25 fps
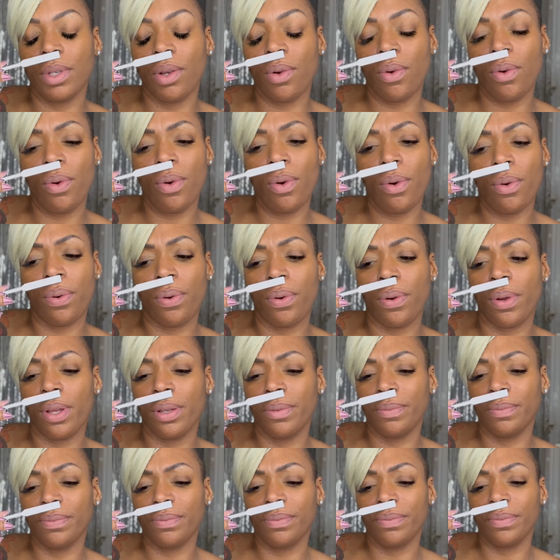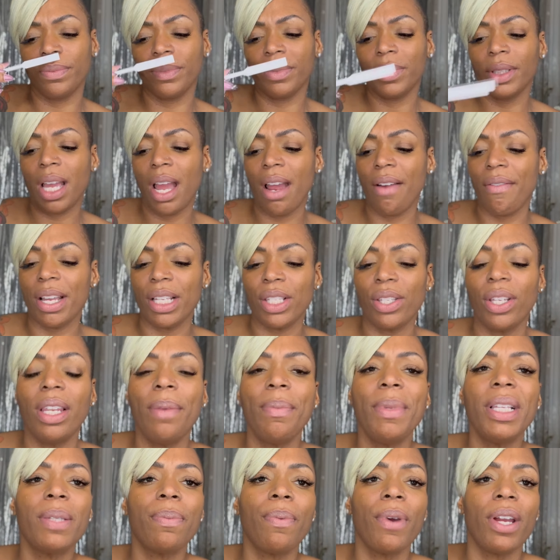Ooh. All right, so let
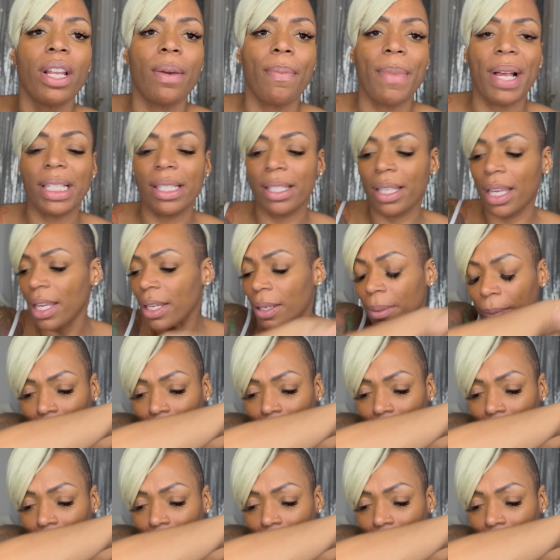me spray it on my skin.